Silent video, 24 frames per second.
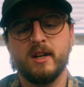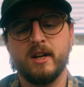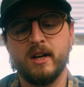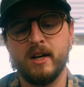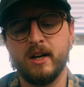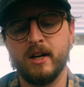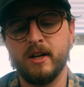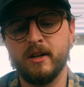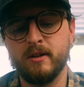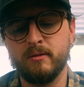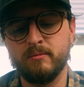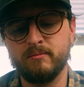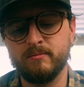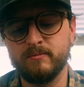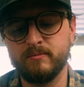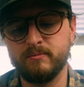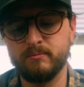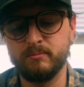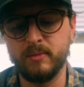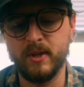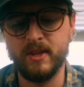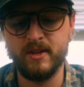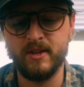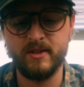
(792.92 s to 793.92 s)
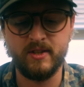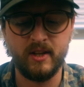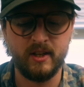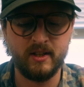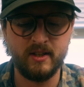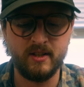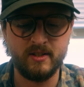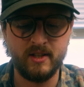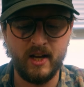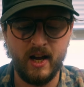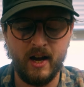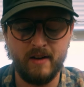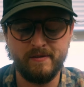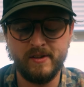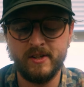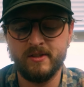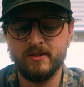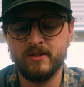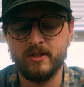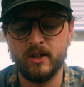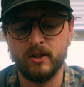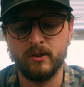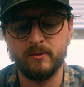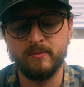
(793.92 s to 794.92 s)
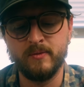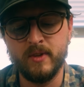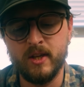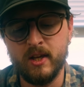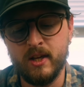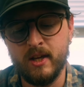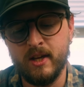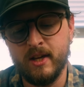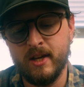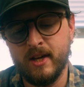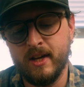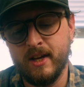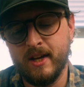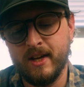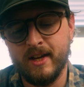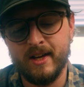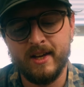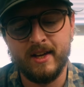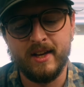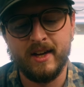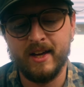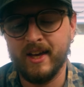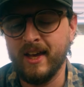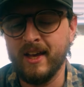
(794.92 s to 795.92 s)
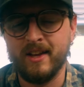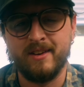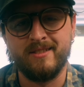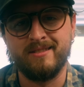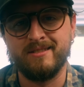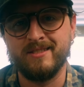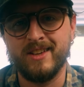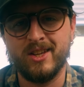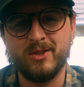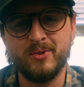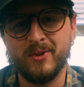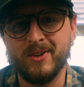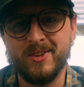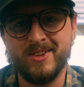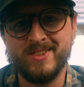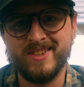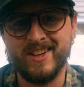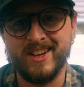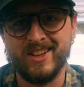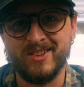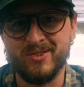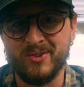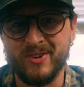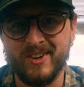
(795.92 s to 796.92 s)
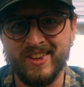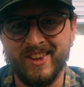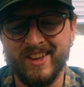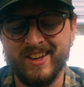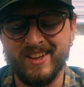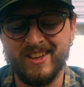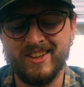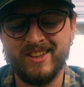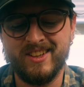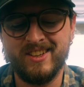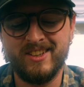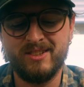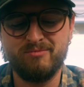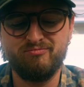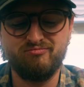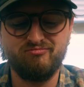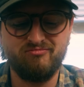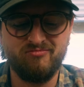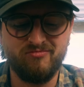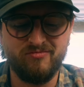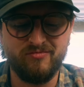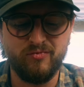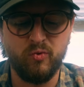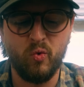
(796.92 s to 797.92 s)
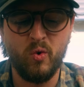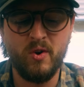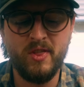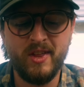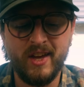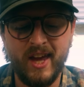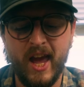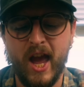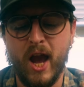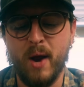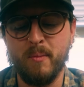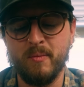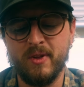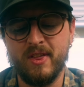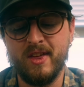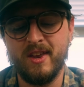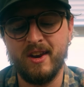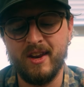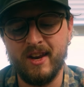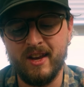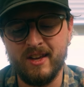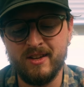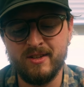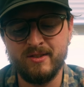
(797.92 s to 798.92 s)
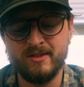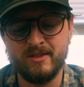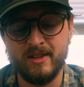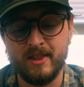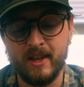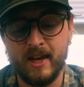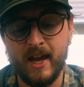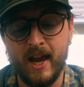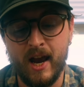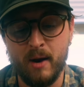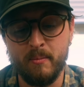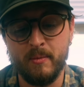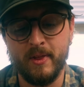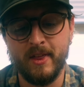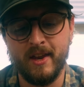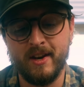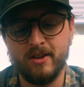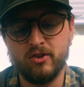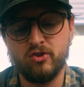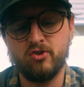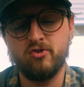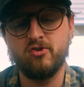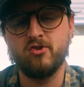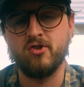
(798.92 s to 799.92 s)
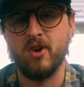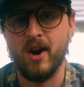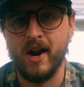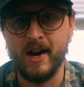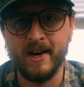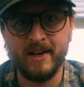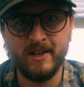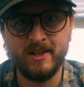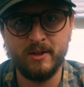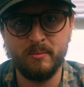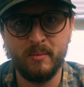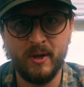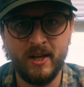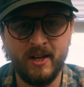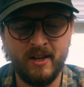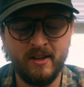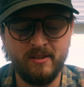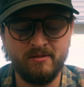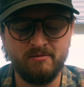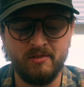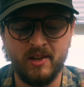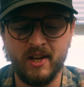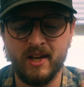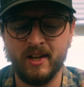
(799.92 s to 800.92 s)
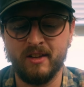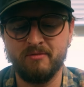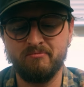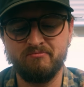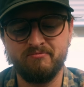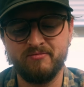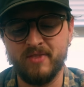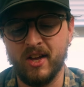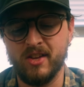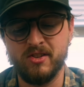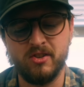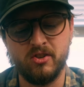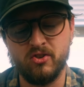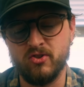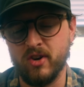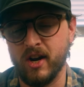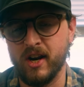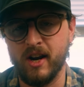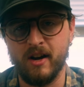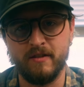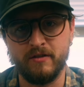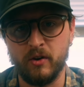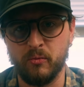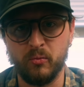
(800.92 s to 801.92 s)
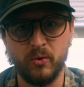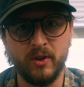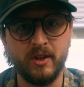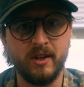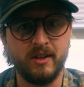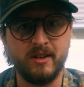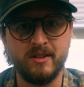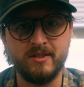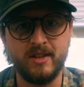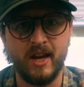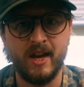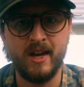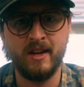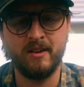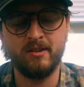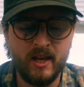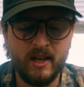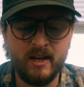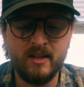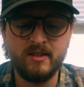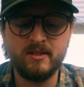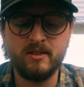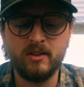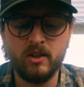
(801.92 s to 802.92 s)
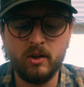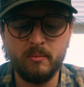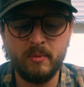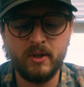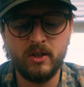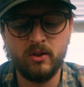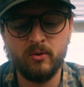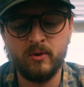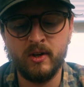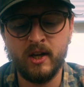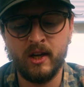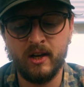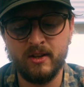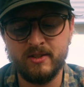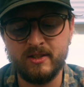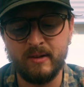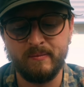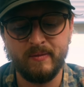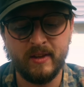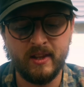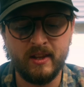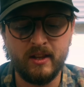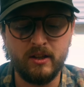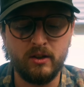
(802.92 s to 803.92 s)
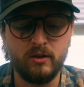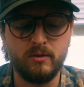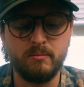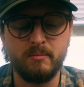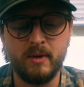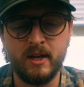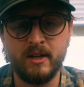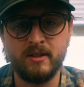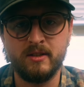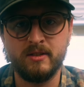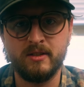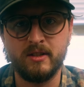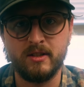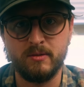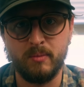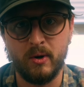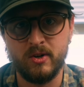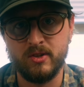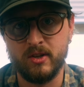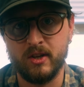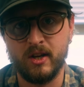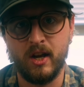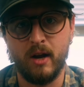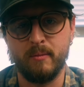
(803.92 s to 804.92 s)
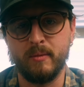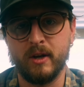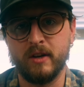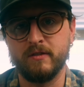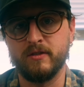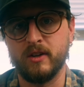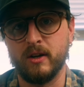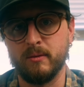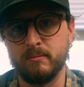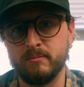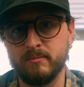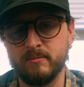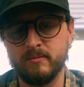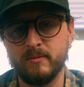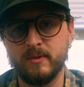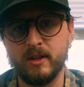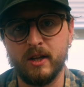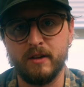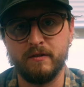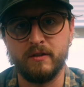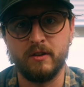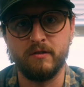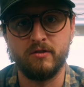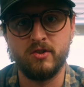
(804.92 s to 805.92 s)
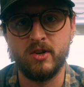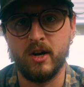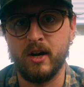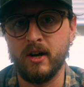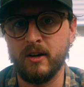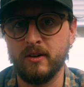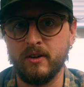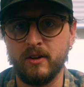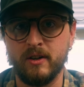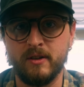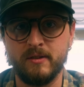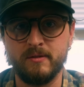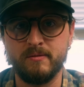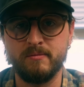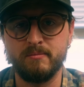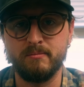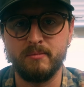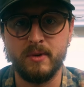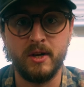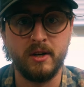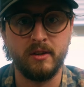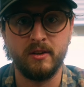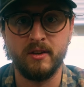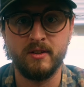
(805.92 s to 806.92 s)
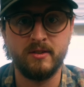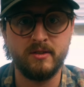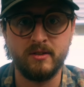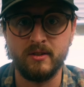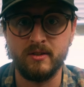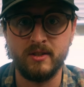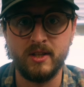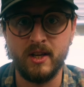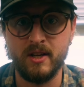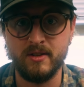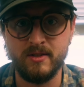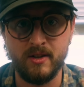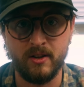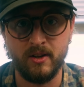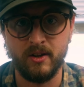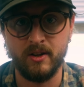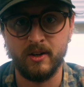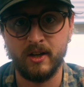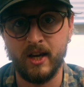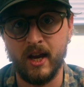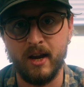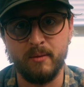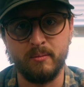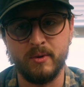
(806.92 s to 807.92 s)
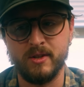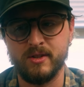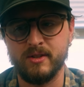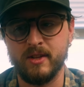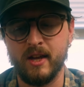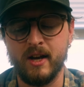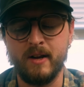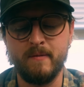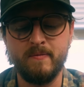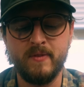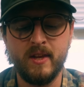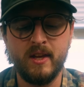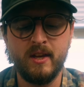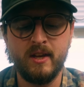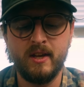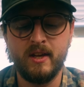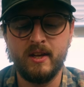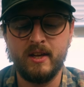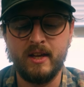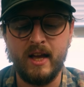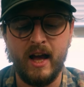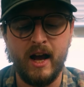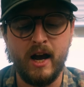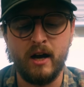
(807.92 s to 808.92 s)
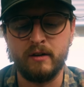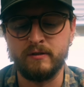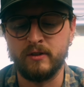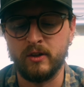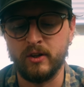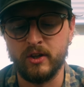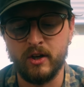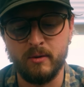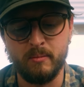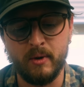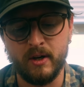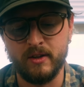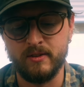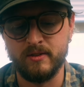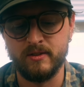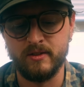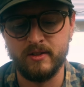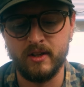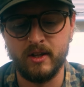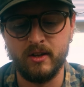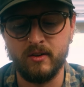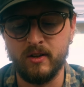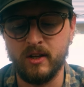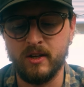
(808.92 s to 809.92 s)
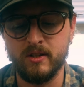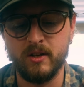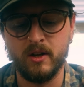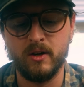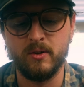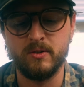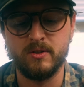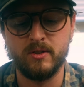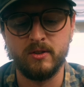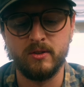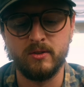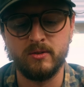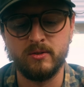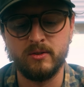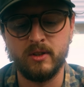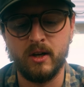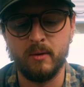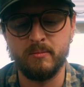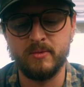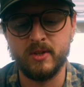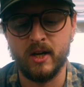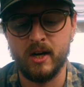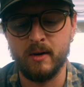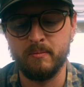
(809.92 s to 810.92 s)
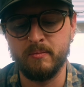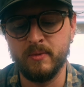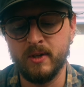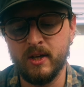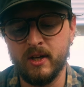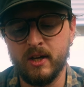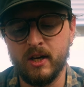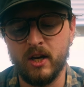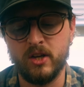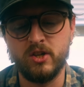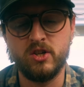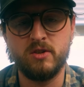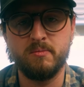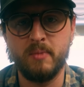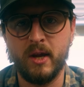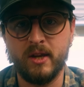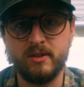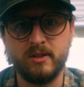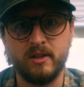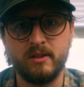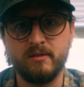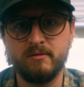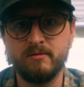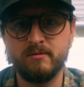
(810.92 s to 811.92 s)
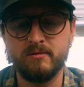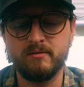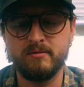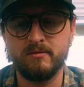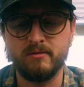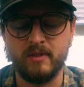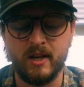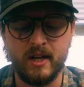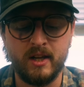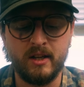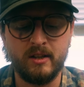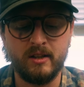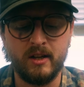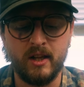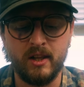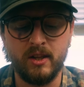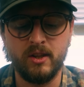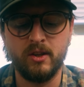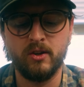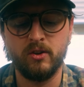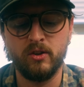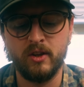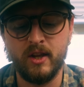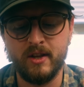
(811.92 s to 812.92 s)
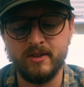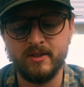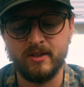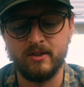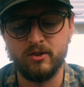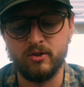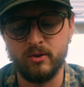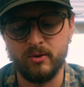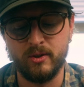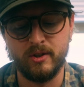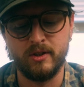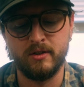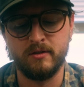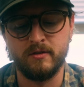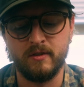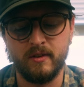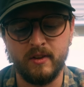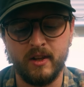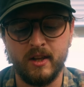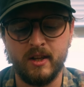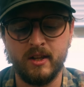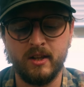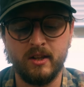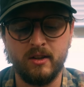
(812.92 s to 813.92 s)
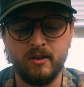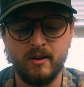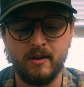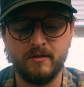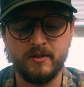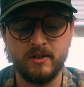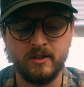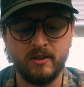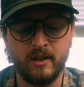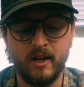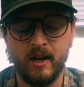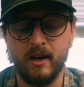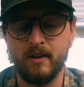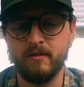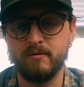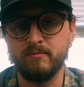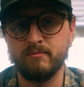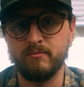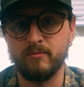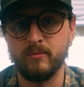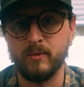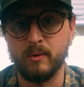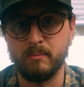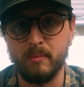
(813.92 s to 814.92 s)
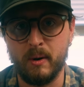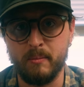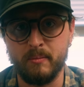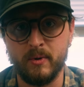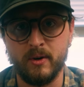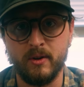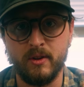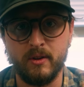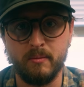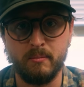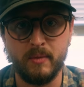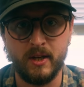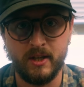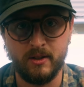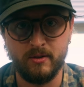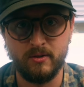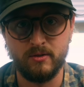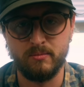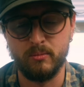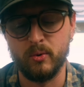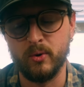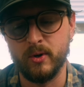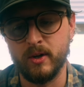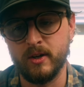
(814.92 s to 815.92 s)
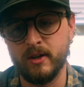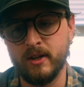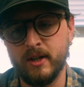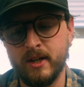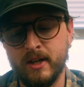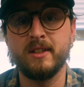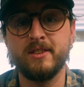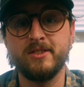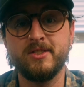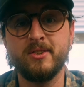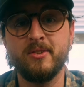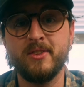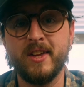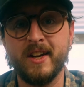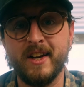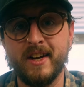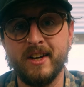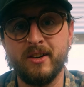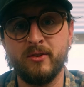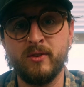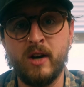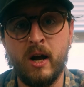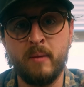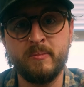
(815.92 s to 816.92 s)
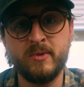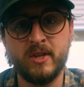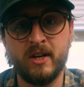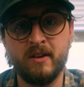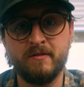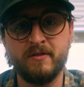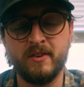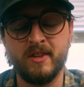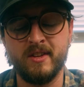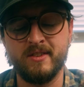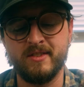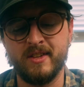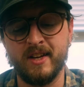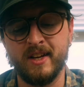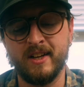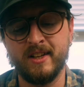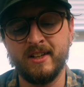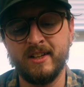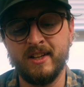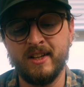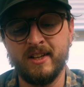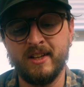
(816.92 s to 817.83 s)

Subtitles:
But this thing doesn't have it. So again, that's one of those things where like for the camera that it is and the camera that it's trying to be, like that's a trade-off I'm willing to take. It is a little bit annoying, and it's something that you'd miss, especially coming from if you've shot on mirrorless or DSLR cameras that have all your buttons that you need to go to up top. It just makes it like a little less intuitive, and like you have to kind of remember the menus more. And so that kind of wraps it up for this thing.